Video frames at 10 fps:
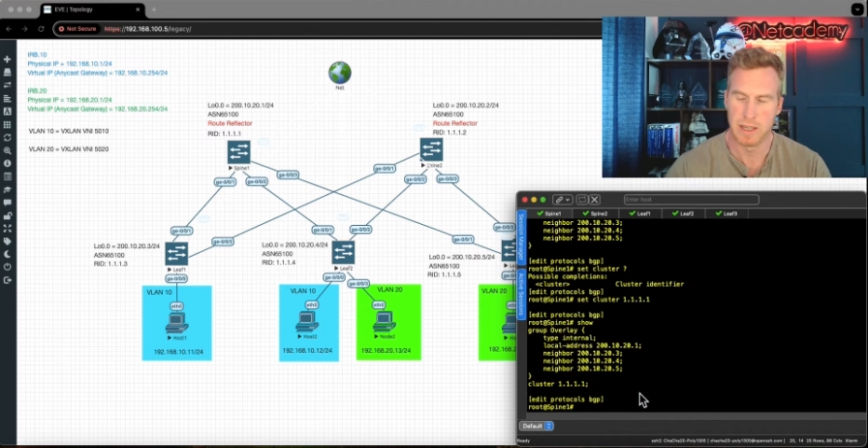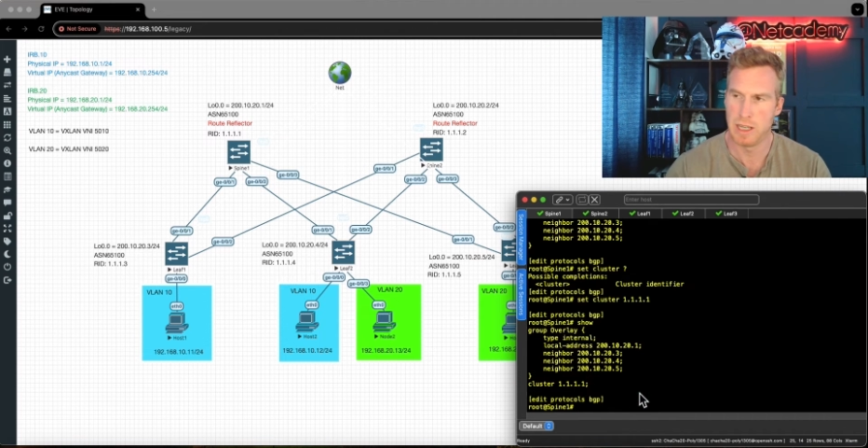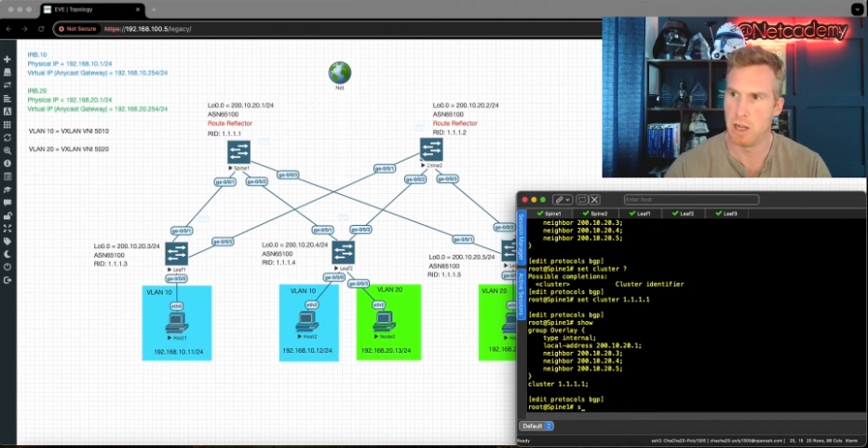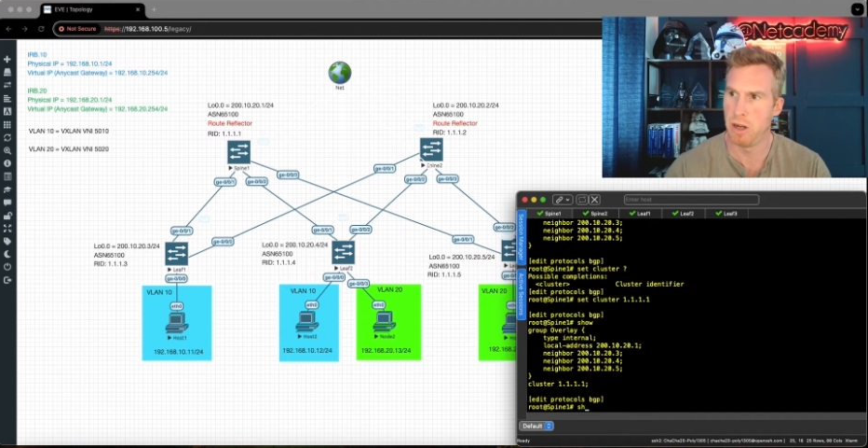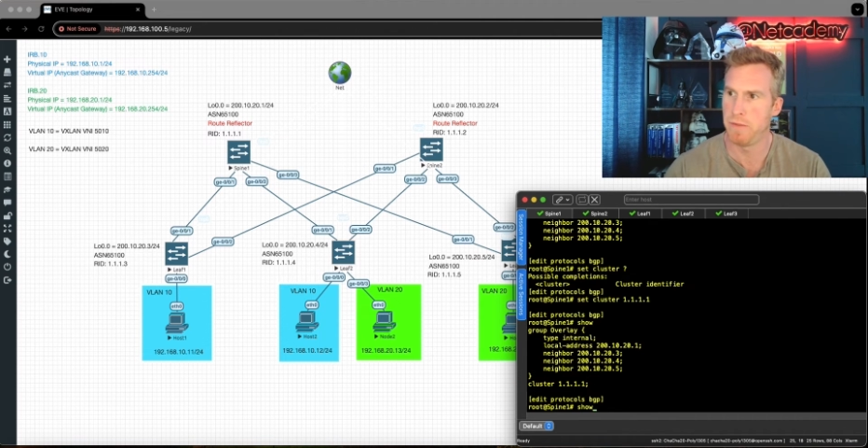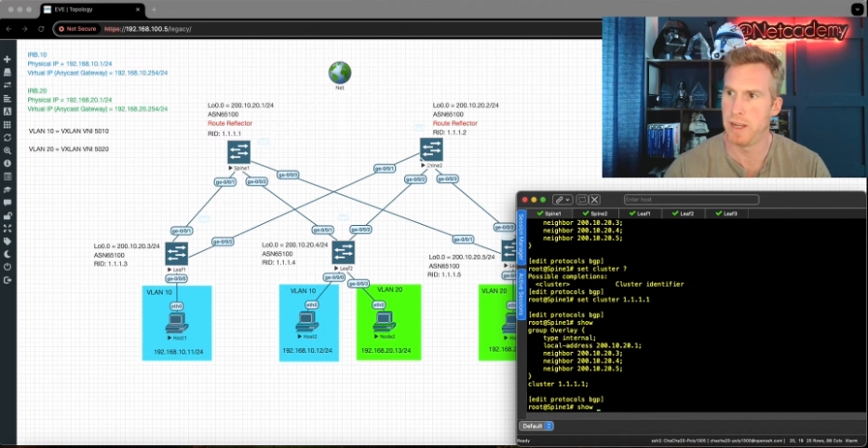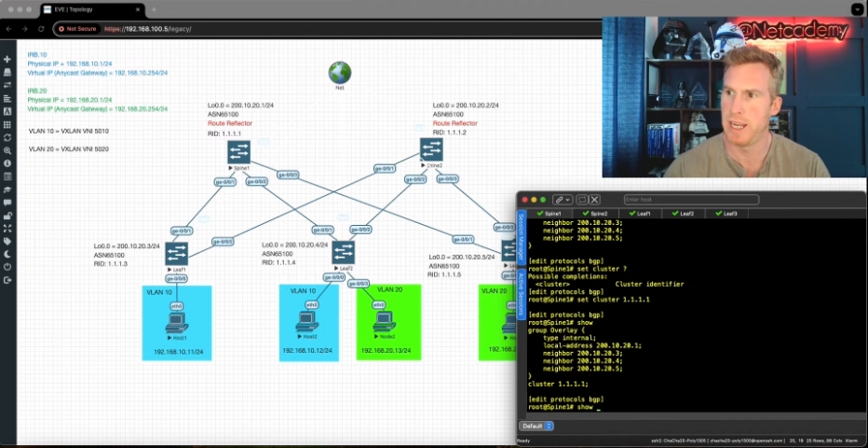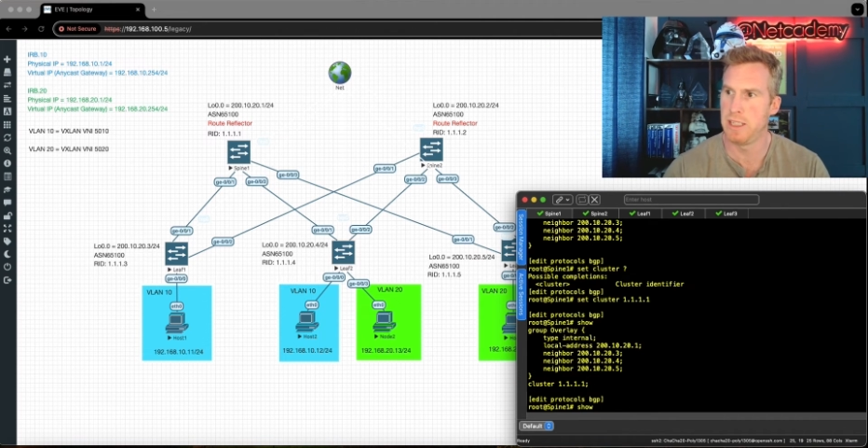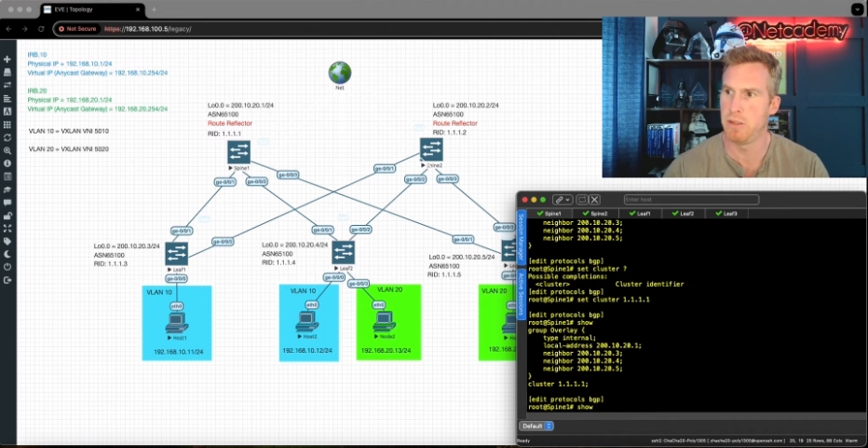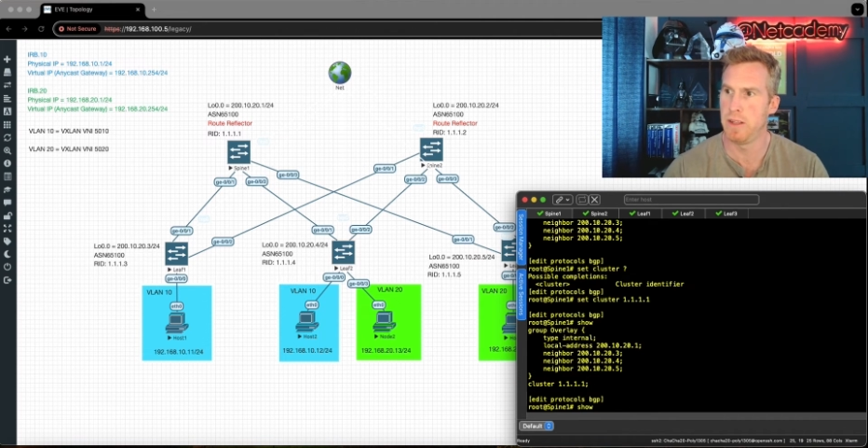Now, if I
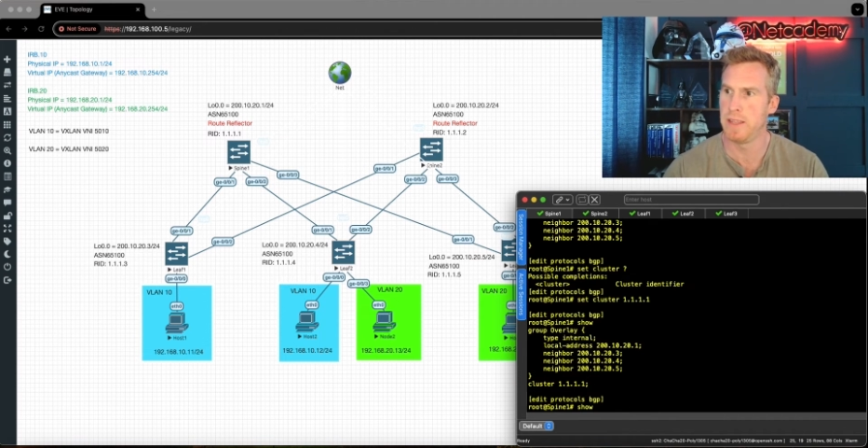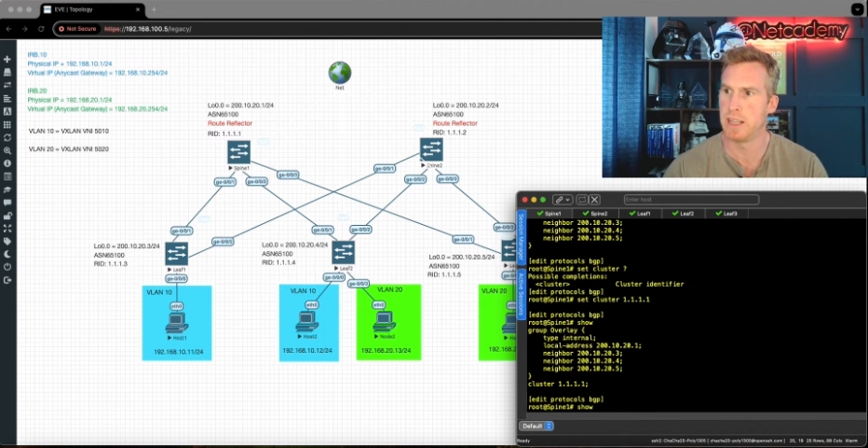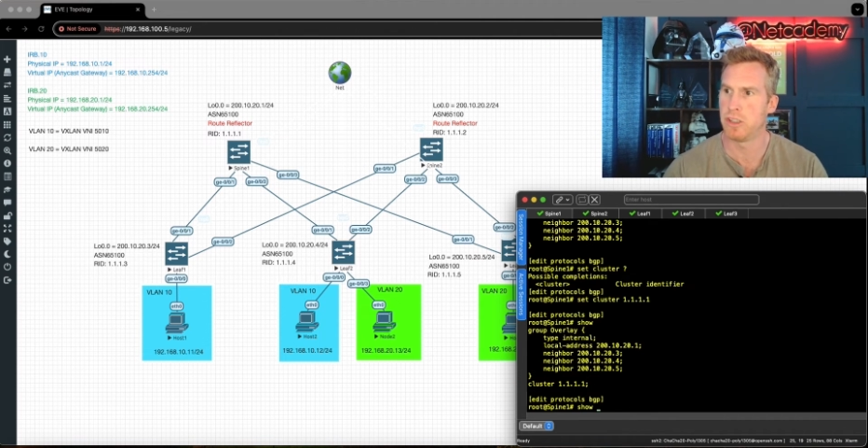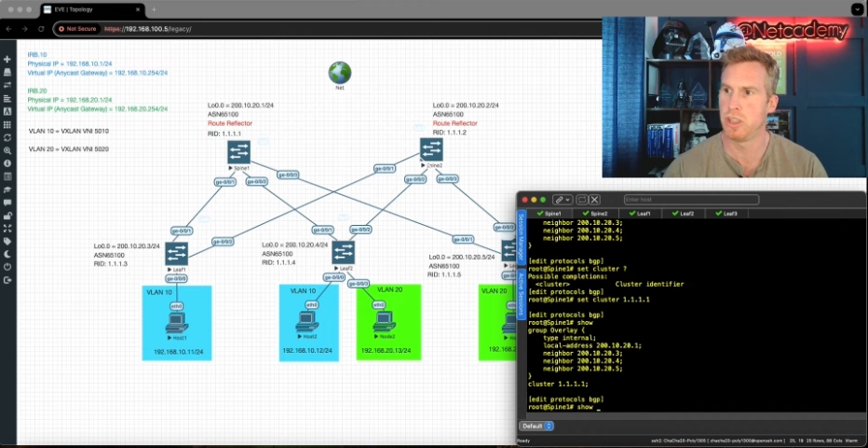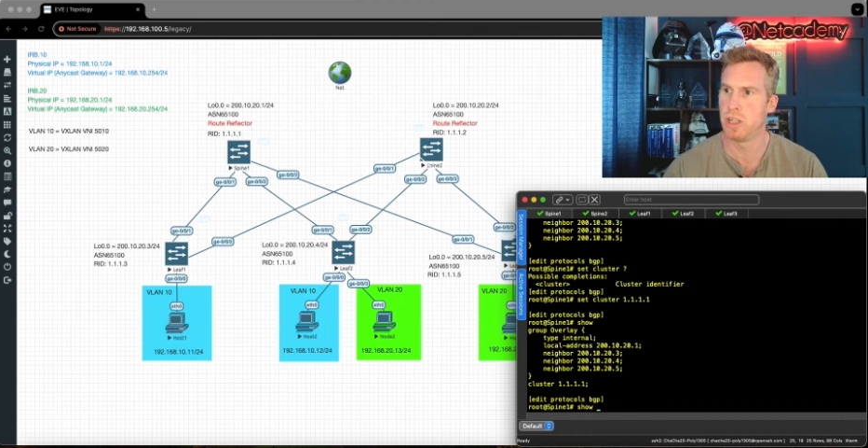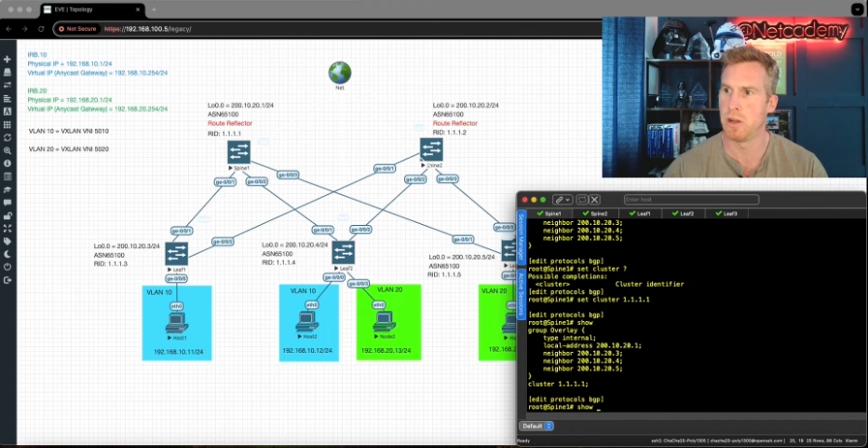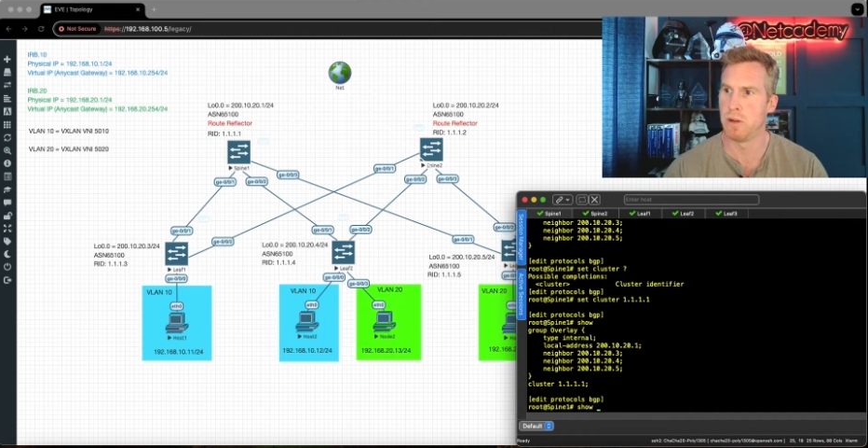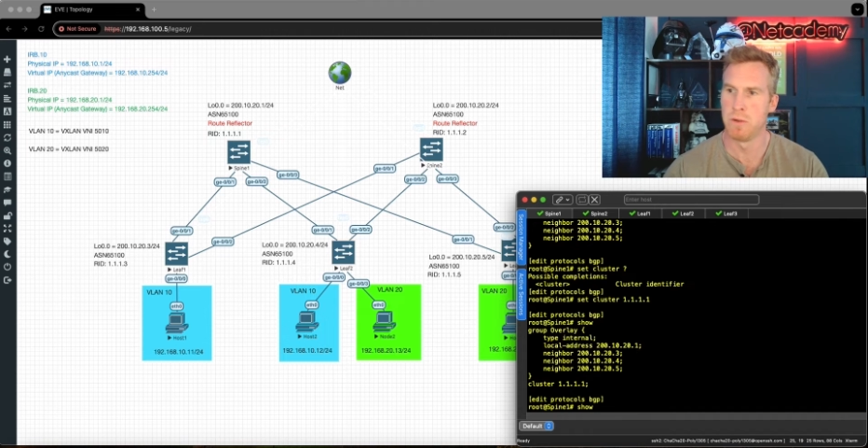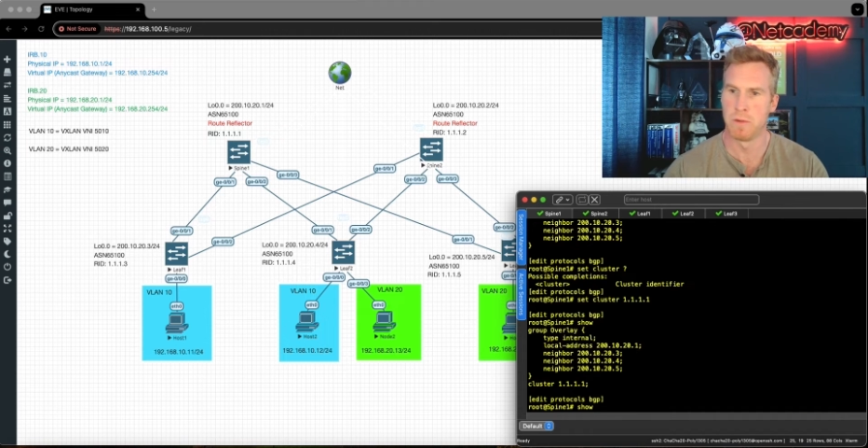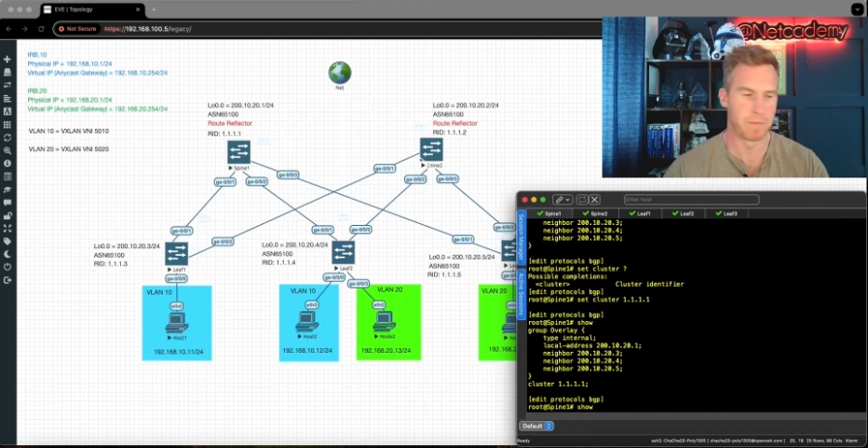enter in that show,